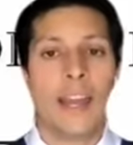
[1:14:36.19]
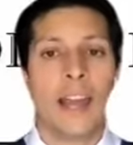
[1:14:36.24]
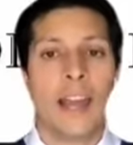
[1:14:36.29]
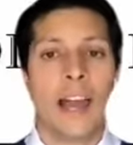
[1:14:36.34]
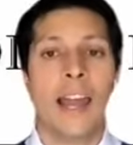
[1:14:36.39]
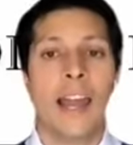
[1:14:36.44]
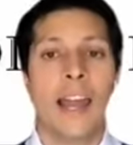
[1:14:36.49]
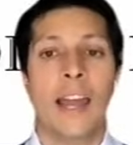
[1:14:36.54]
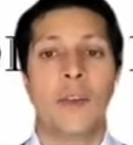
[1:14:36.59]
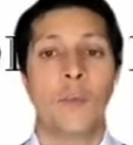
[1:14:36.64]

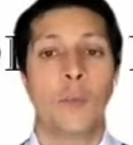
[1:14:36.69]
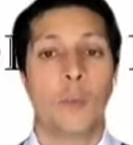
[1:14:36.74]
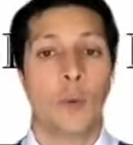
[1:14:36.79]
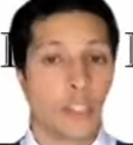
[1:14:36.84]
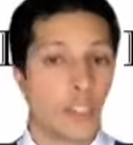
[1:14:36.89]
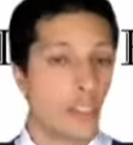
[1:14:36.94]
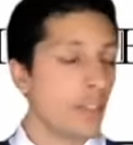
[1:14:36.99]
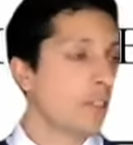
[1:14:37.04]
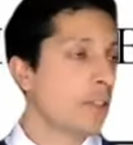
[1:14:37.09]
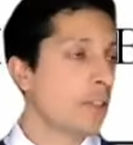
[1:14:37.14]
I had one
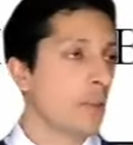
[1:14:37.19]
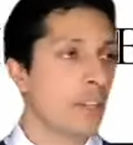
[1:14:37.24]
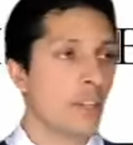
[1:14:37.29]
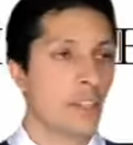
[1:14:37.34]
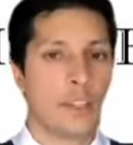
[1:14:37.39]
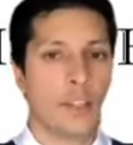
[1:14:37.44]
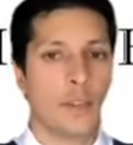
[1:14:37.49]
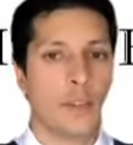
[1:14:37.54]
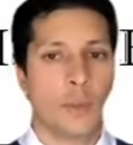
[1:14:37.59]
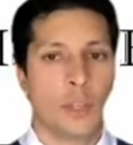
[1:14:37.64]

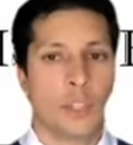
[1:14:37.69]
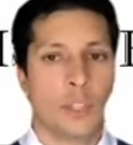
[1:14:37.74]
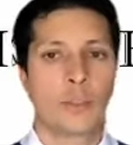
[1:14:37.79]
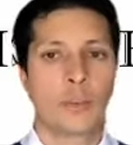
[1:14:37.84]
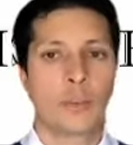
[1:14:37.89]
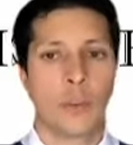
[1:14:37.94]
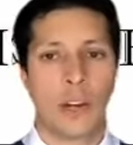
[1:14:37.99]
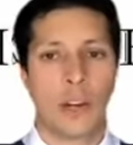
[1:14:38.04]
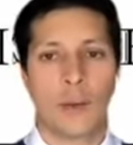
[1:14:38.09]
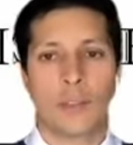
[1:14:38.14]
situation once
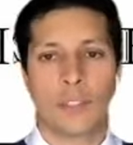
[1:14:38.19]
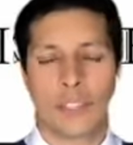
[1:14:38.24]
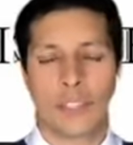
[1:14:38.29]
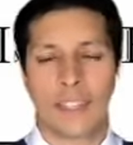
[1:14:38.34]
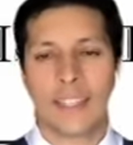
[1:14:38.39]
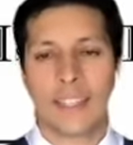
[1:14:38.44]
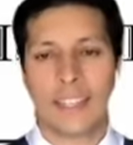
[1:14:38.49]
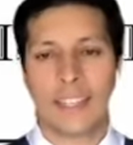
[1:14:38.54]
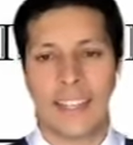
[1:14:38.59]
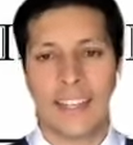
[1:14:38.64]
where I was
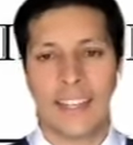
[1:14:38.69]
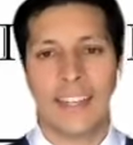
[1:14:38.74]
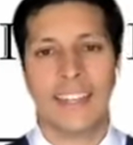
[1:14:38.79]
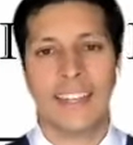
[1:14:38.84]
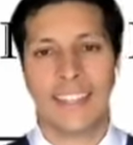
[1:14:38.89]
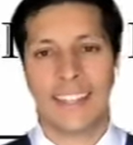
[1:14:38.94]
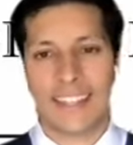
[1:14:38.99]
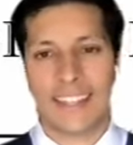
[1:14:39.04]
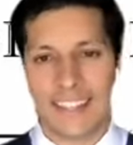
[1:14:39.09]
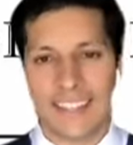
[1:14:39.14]
litigating
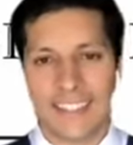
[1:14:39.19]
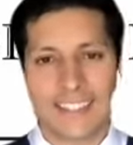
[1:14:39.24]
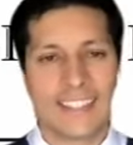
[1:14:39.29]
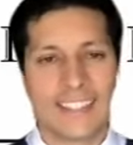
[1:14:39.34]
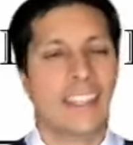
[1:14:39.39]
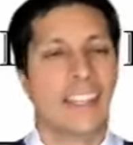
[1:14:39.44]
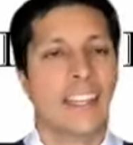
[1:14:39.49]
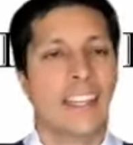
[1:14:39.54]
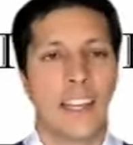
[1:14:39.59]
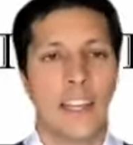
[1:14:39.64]
a case
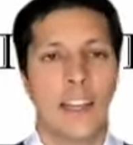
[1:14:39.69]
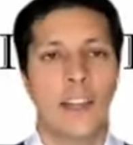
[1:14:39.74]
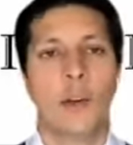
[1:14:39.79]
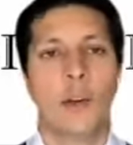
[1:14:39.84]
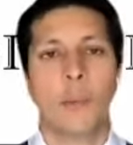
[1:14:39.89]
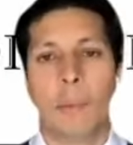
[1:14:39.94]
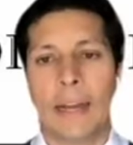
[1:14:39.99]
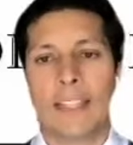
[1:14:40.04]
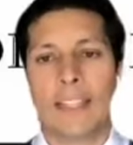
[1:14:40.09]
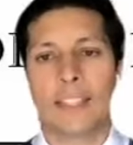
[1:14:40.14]
in El
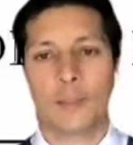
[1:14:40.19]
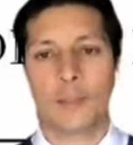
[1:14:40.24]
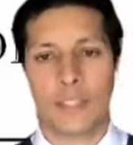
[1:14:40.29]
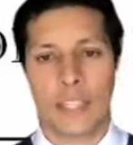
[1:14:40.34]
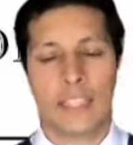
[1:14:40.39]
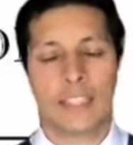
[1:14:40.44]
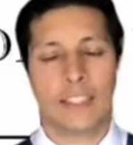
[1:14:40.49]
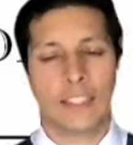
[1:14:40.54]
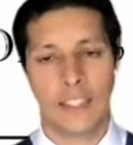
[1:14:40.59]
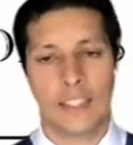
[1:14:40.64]
Paso,
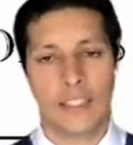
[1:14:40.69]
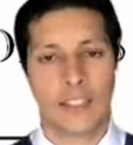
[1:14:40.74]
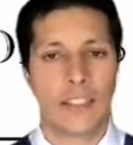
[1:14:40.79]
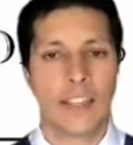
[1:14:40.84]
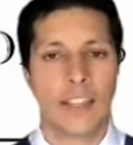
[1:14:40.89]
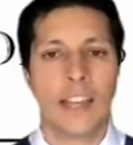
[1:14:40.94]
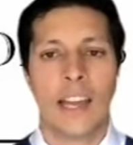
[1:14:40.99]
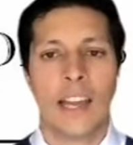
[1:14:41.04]
Texas,